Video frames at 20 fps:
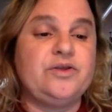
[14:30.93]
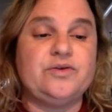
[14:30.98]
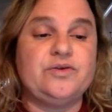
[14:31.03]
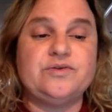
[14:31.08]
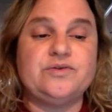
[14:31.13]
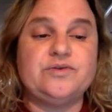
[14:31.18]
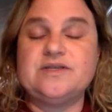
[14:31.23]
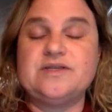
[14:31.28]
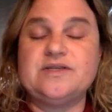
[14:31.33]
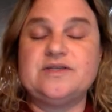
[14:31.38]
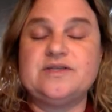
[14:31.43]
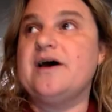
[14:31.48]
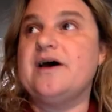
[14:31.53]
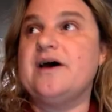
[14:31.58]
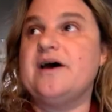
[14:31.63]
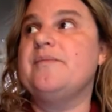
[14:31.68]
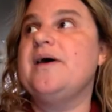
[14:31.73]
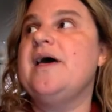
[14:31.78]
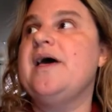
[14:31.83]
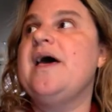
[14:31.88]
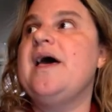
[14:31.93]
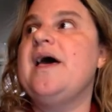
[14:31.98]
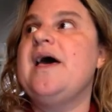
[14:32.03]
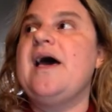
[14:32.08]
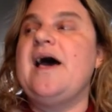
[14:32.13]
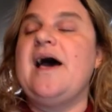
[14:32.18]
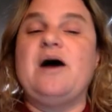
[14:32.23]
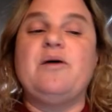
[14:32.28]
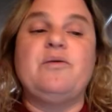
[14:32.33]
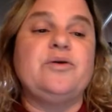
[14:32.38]
How will
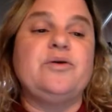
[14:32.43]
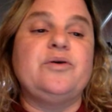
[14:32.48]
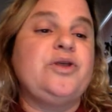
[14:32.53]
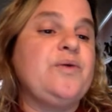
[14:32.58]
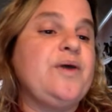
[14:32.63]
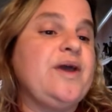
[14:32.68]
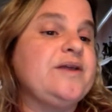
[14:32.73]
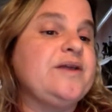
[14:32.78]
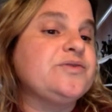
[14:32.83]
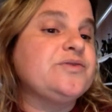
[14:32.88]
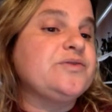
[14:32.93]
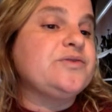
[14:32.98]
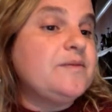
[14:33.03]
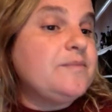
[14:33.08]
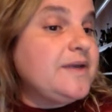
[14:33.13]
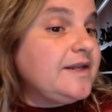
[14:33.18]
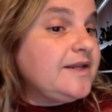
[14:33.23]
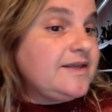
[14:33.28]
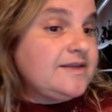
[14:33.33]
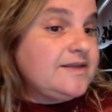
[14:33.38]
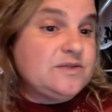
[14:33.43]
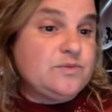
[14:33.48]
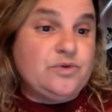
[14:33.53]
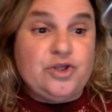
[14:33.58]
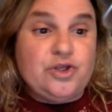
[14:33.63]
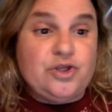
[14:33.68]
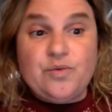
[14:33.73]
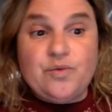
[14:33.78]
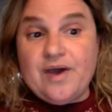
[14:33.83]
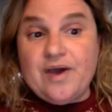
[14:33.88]
you handle committees? Will you
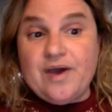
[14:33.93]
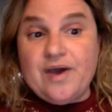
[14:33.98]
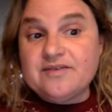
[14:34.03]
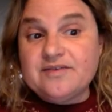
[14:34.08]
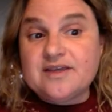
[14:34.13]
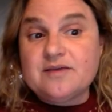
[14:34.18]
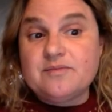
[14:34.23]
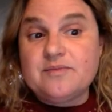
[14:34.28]
have a committee?